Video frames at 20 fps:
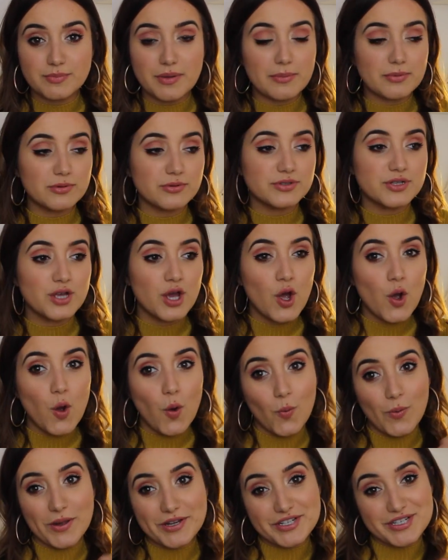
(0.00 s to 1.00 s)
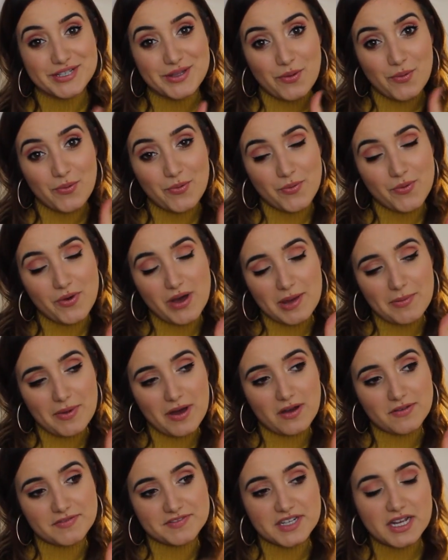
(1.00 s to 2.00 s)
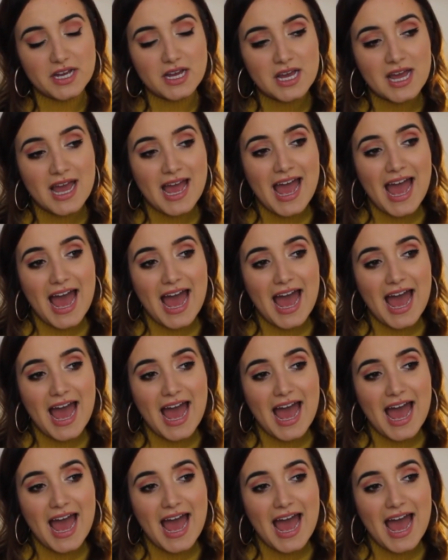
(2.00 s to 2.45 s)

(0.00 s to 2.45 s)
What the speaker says: of bubbles, which is all what I'm after.